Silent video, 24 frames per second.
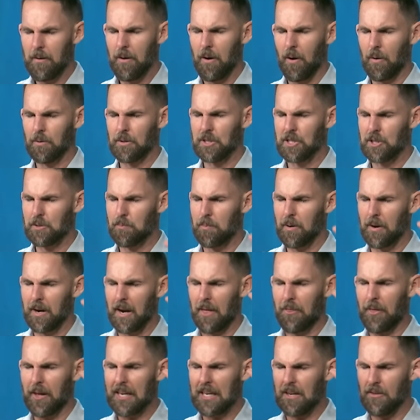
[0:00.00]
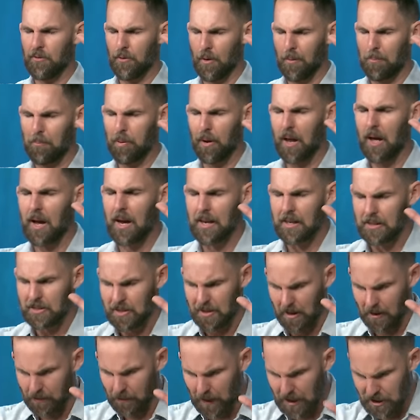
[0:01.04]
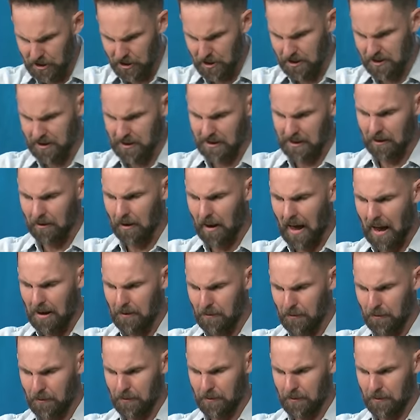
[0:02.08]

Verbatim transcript: Holy Spirit, I thank you for applying salvation to their life,